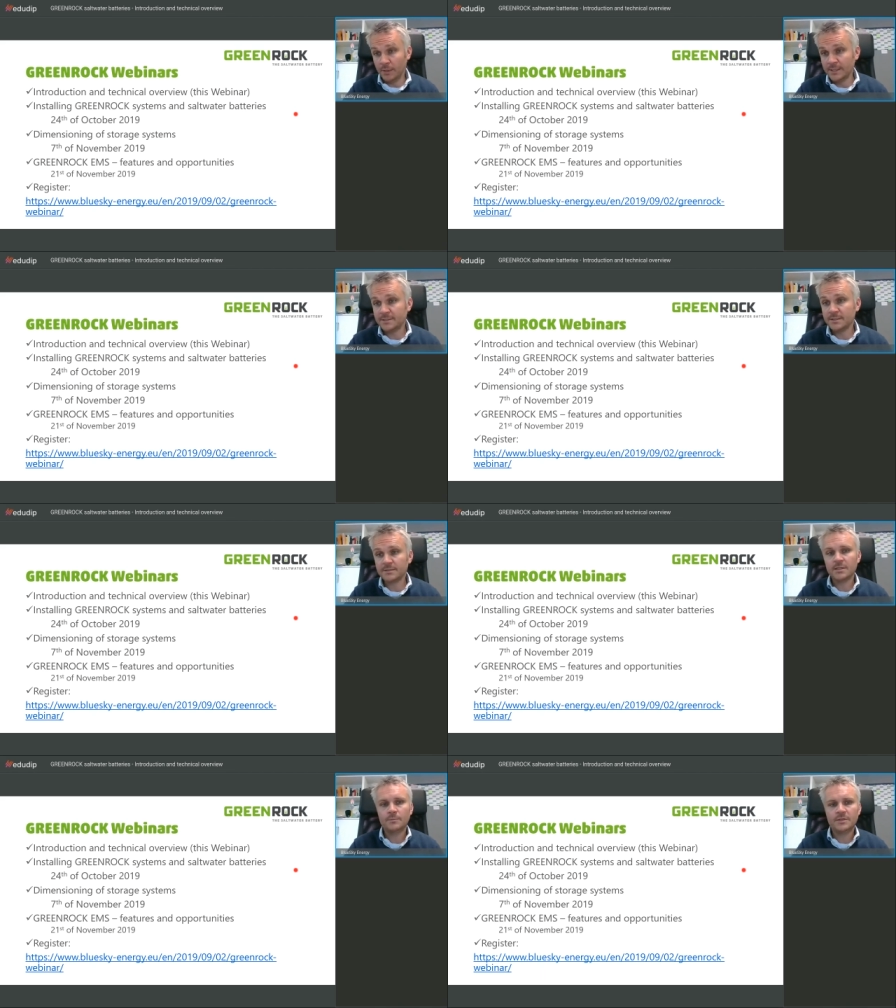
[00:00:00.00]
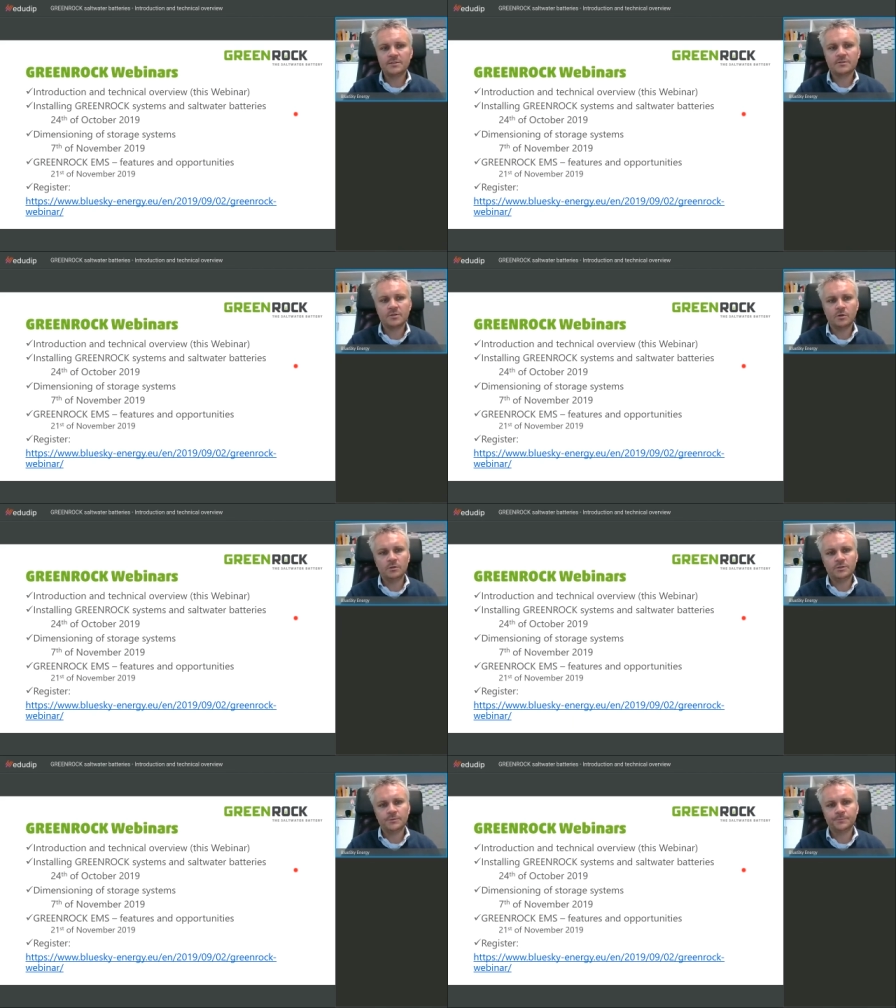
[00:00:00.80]
On the 7th
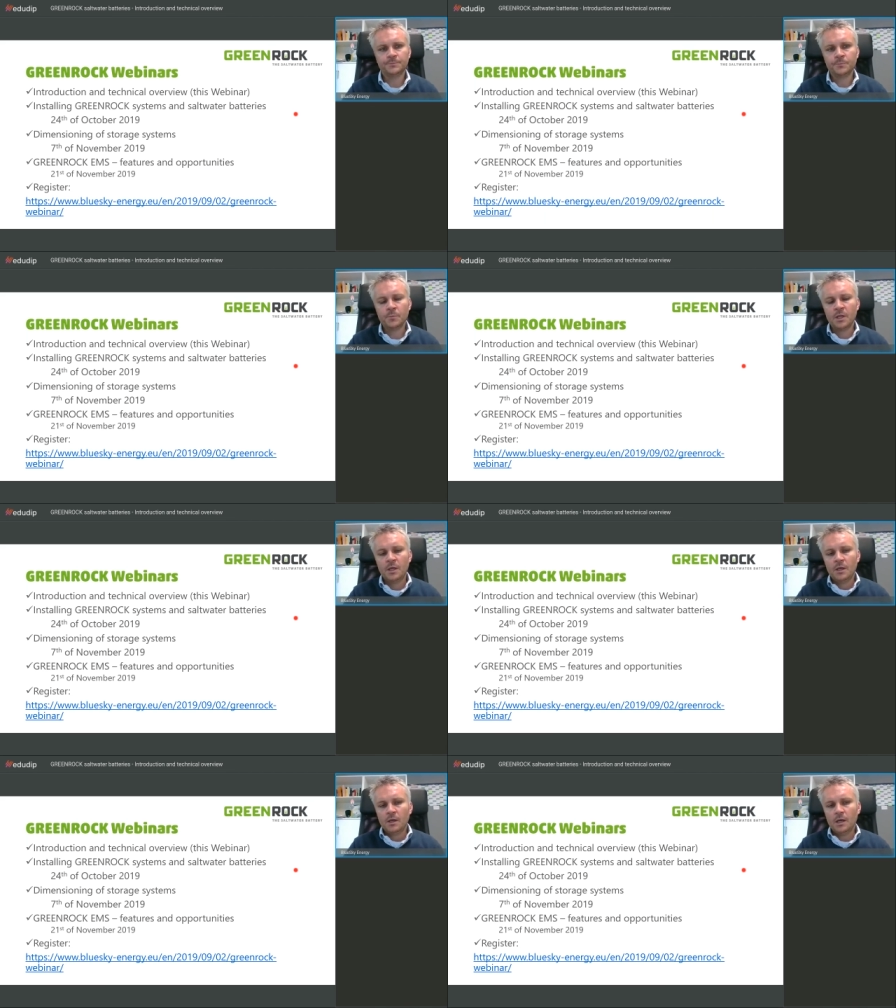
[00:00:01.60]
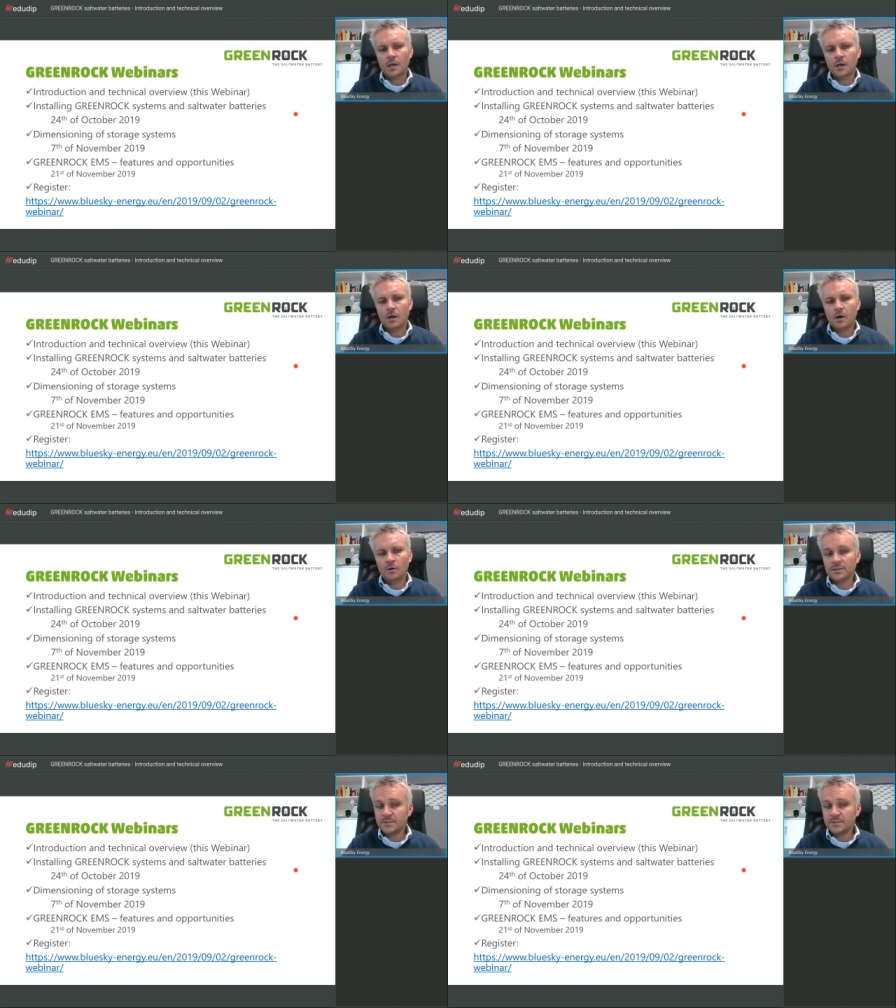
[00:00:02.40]
of November, we have got a